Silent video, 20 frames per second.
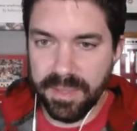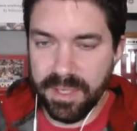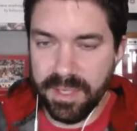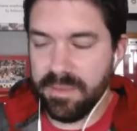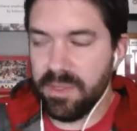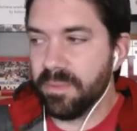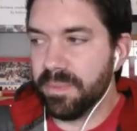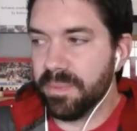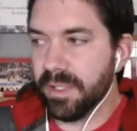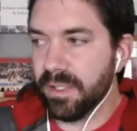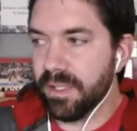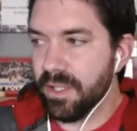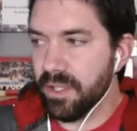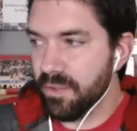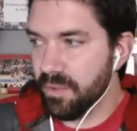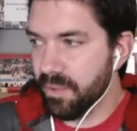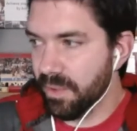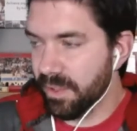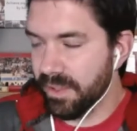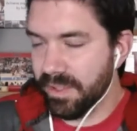but I'm hoping that
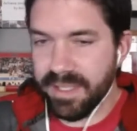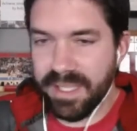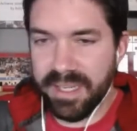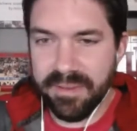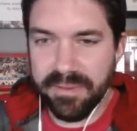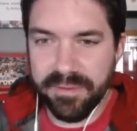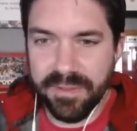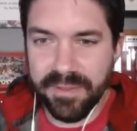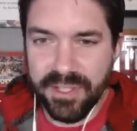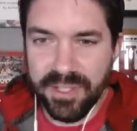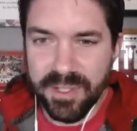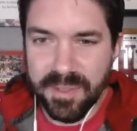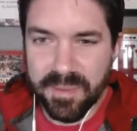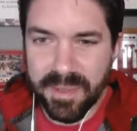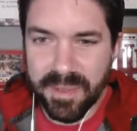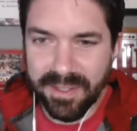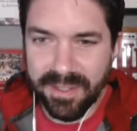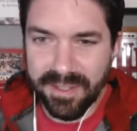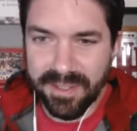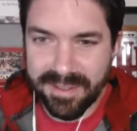you will. Is that a fidget
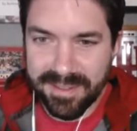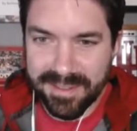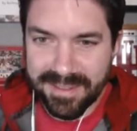spinner?